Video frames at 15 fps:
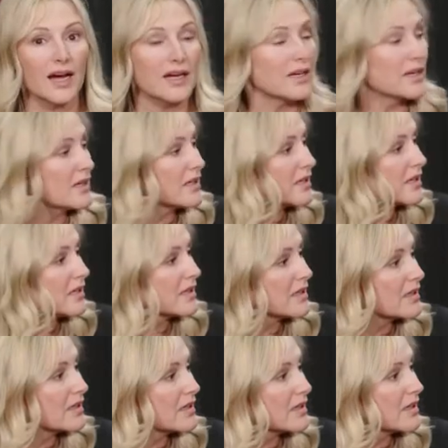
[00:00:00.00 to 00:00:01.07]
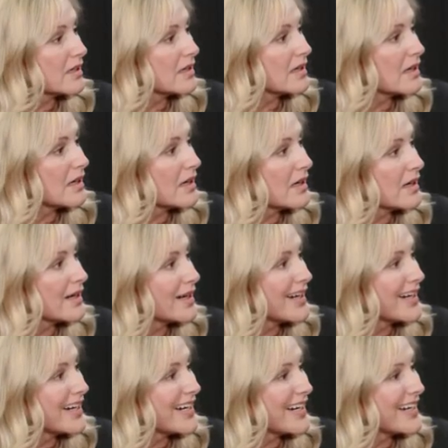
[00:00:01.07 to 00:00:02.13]

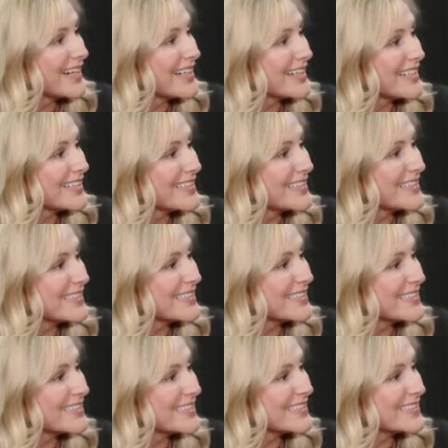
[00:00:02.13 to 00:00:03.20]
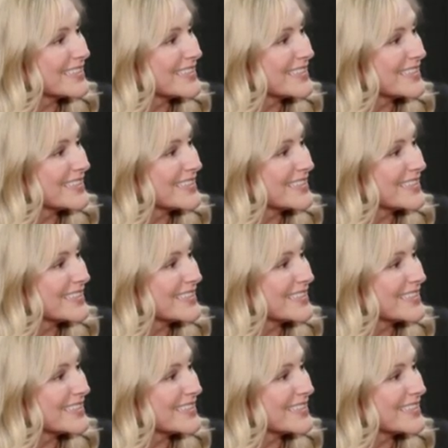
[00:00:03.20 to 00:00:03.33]
(not speaking)